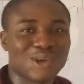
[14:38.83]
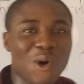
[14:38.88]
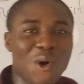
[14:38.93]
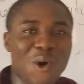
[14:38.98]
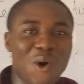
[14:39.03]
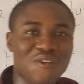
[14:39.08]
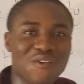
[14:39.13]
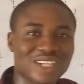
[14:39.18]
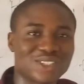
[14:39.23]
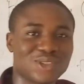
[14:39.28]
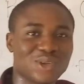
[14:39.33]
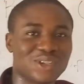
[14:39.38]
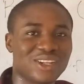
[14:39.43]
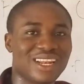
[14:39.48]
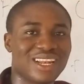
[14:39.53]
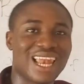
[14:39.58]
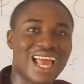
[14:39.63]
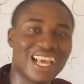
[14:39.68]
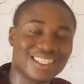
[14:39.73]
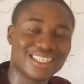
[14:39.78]
go over to
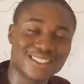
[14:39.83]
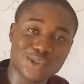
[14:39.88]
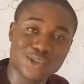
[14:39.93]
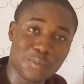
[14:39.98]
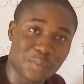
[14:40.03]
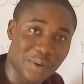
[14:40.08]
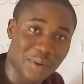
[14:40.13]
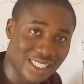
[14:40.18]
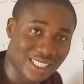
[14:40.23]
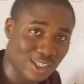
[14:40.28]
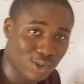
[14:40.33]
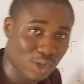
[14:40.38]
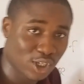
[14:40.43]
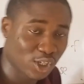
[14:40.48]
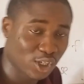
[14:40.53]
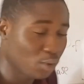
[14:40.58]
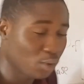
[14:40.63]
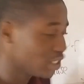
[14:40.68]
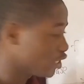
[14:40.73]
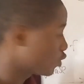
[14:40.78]
the last two practice questions,